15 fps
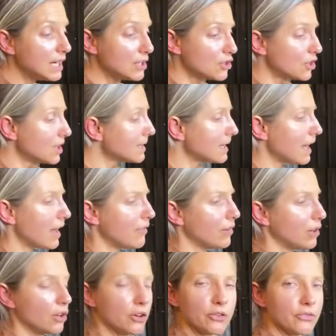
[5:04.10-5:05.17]
just have a lot
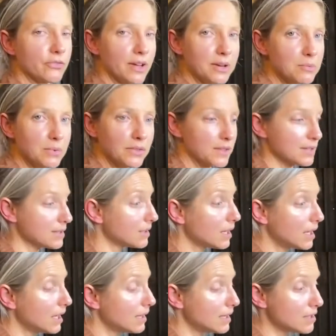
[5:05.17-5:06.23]
of fun with this.
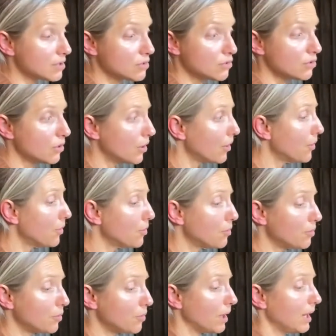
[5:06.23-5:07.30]
There's no
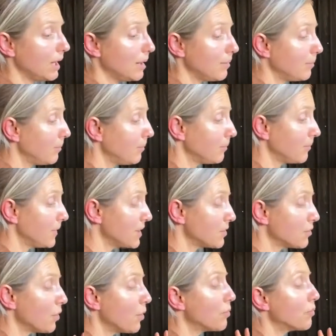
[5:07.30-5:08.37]

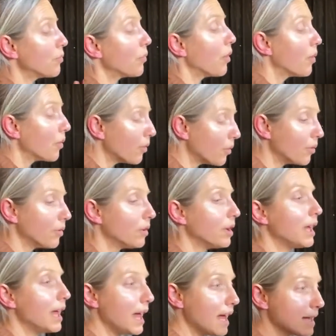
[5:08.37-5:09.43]
wrong,
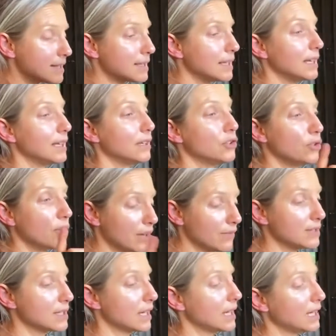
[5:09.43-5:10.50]
as in you haven't done
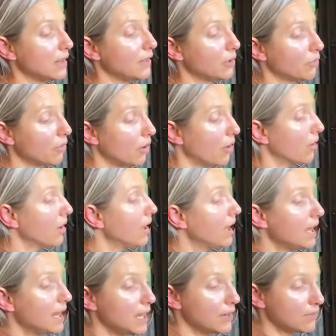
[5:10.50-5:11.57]
anything wrong.
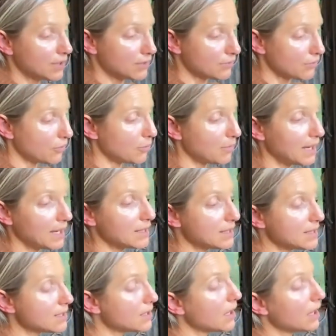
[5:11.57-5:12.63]
If it
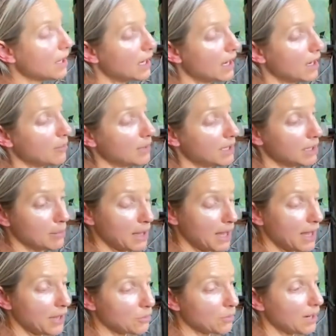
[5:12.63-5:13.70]
ferments in a bad
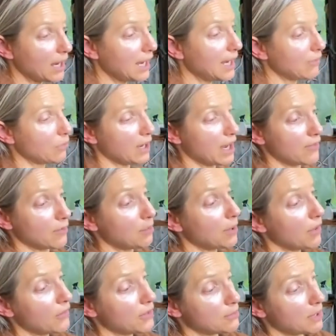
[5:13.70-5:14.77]
way, if we have a
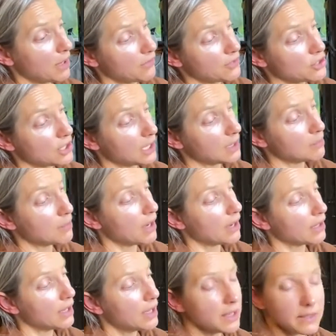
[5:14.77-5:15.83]
pathogenic bug
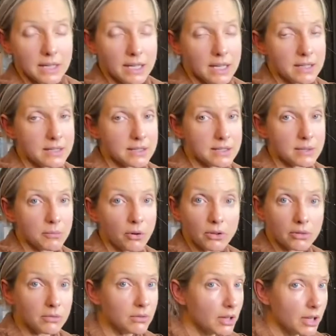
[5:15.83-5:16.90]
that enters the bottle,
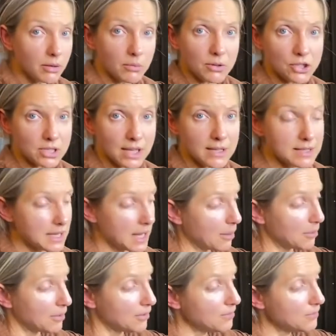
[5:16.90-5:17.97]
which does happen,